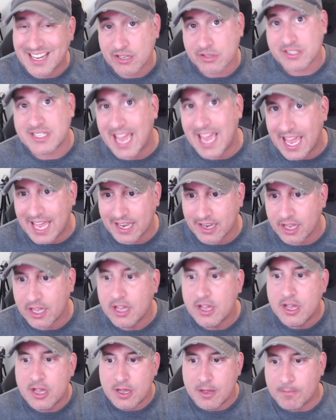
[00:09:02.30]
or 10.
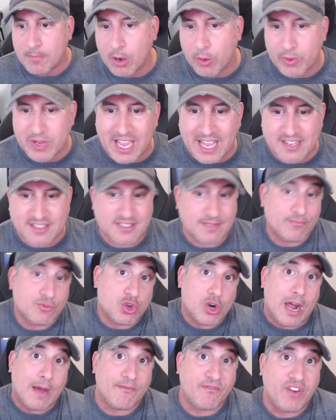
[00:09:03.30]
But we had some
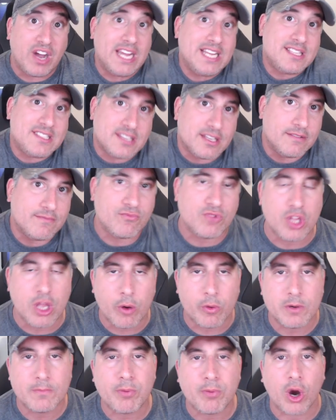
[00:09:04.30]
drop fights, and you know,
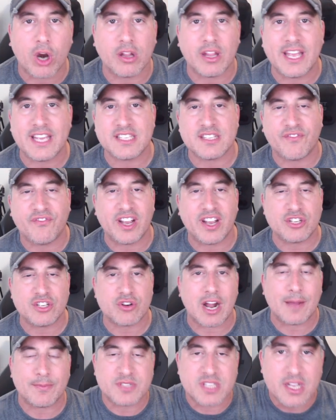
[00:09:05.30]
when parlays, a fight
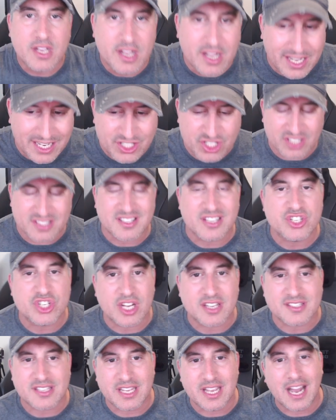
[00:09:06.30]
drops, it just
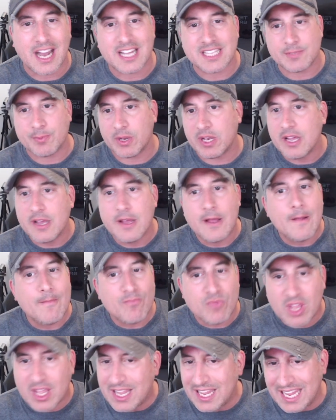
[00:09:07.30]
adjusts the odds. But
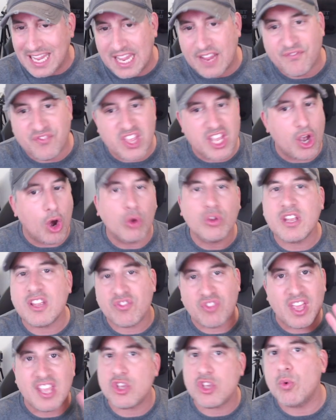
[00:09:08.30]
if the only
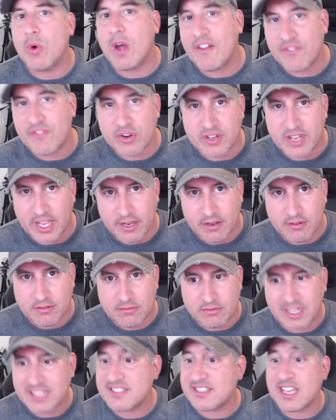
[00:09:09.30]
thing you ever did,
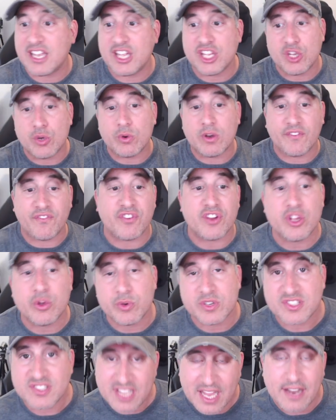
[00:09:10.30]
let's say a unit for you
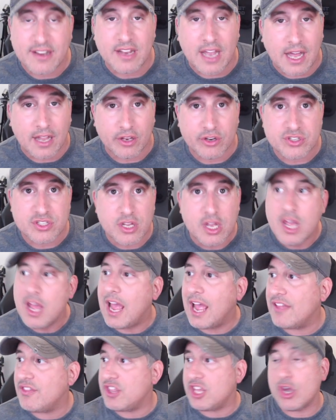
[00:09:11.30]
is $10,
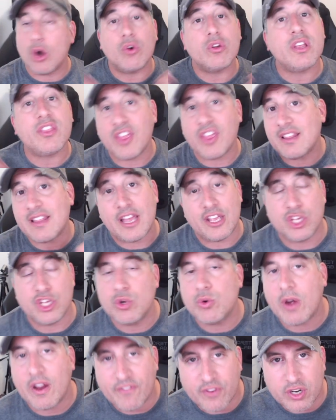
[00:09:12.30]
and the only thing that
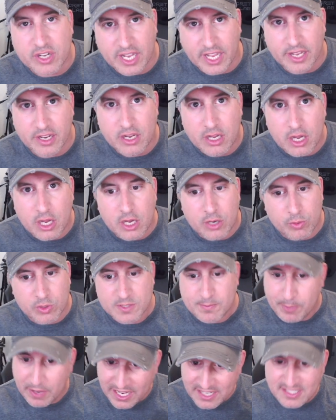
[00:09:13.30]
you ever did was
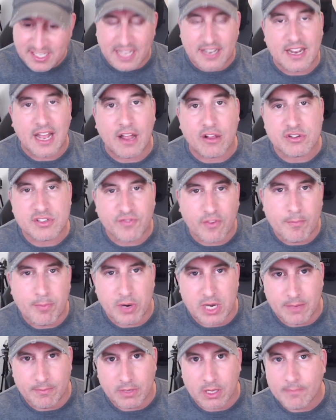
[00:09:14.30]
pay $10 for
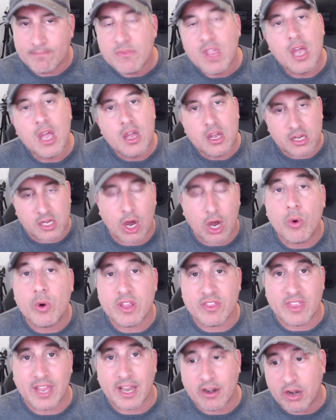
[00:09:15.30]
premium, go
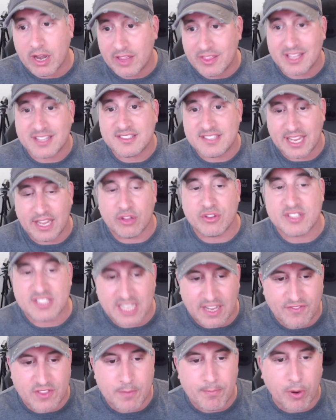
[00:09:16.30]
in there and then tail the
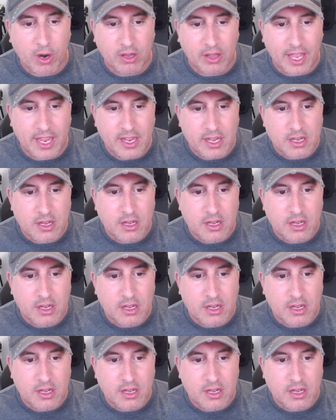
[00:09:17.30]
safety parlay,